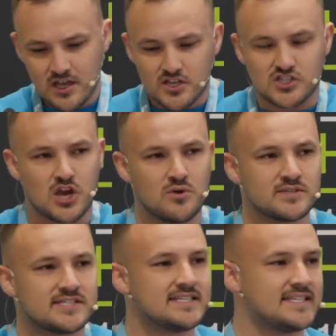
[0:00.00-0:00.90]
So
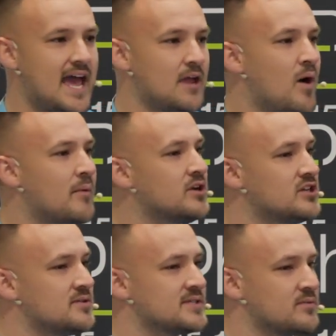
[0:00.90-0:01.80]
today, what I'm going
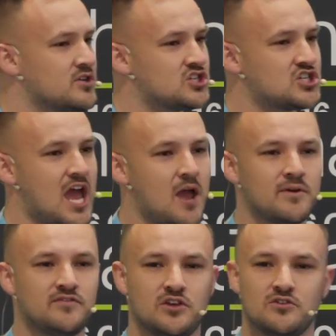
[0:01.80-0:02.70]
to do is I'm going to share
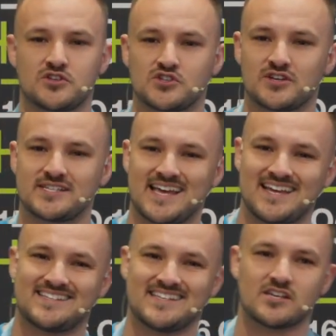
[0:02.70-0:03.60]
with you the
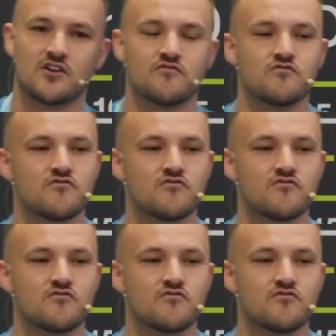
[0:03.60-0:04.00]
successes of